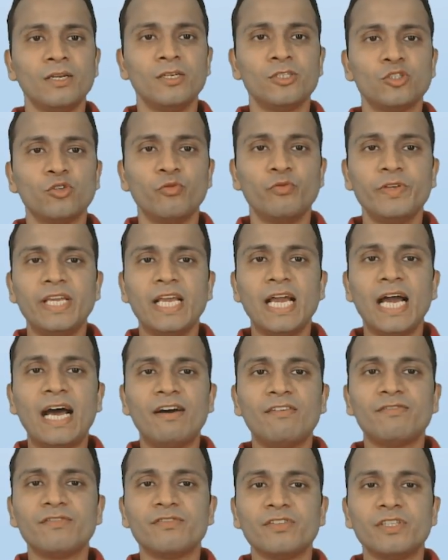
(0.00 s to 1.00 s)
So we
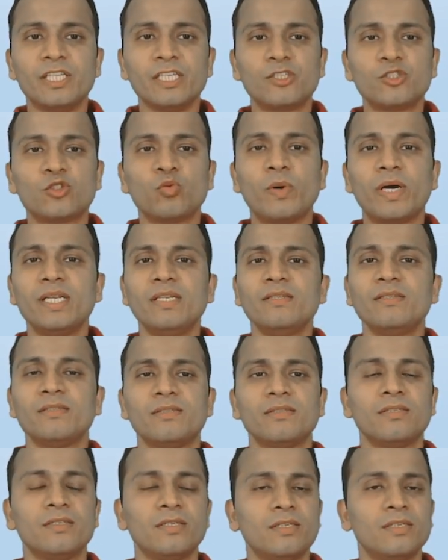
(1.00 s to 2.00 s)
have this one.
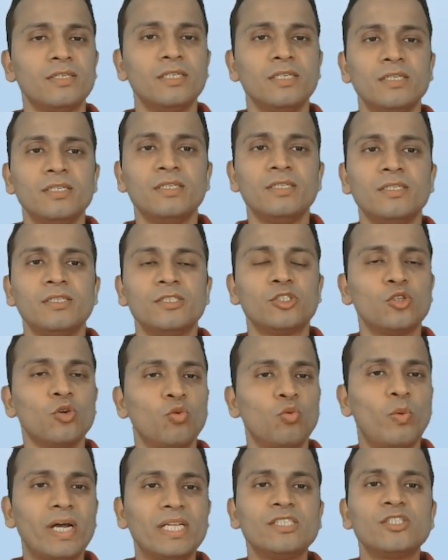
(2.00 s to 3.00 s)
So
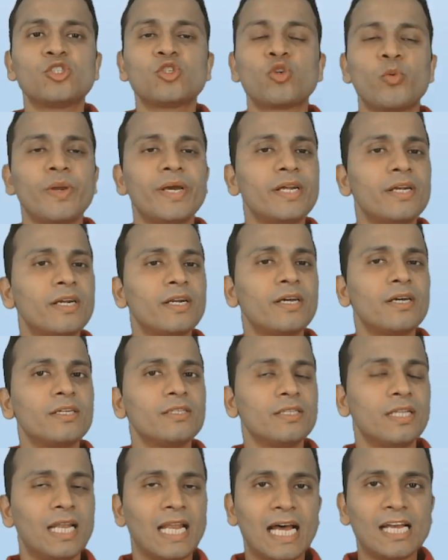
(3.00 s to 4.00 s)
1 square,
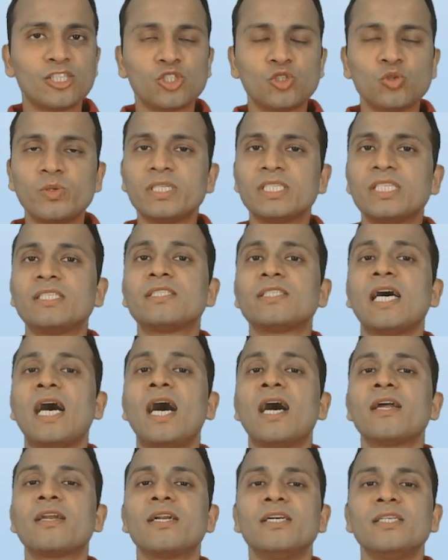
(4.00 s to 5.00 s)
the last two digits
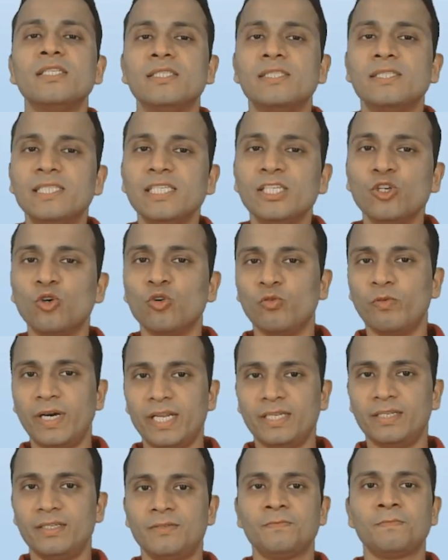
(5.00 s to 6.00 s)
are 0,
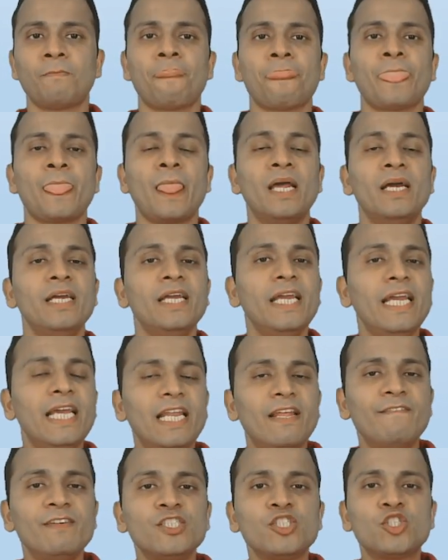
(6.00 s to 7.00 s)
1.
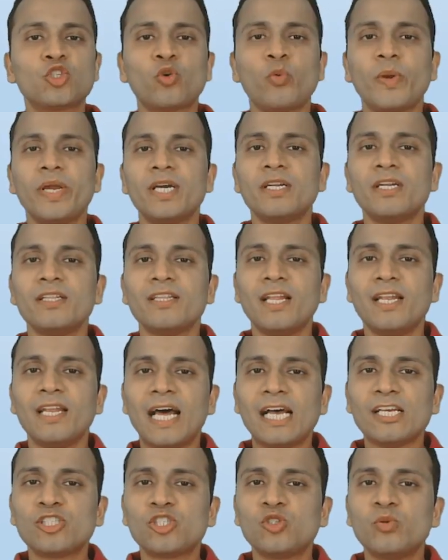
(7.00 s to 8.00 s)
11 square, the
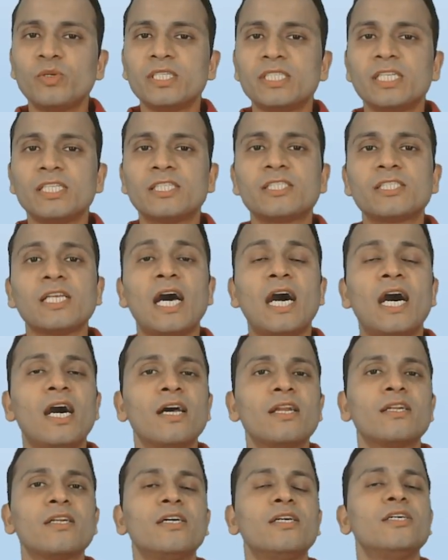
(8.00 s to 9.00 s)
last two digits
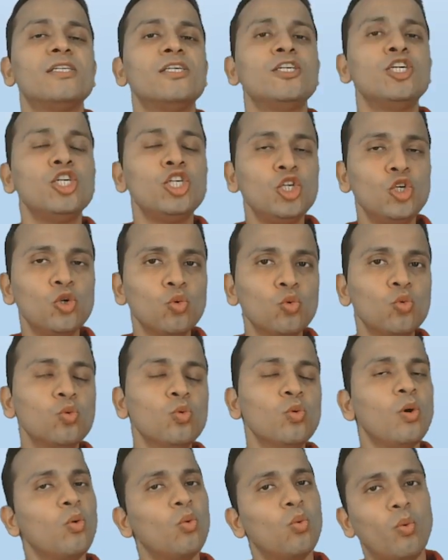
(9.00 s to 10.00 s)
are
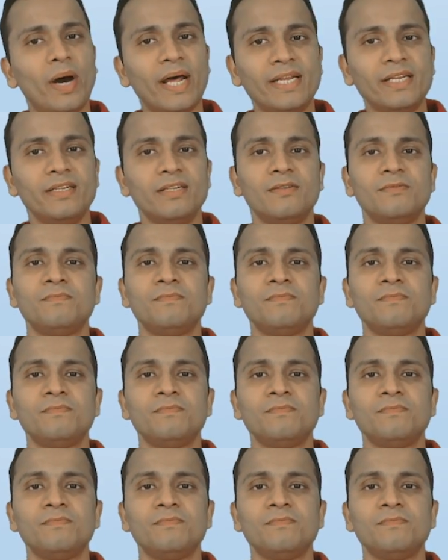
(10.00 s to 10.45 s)
2, 1.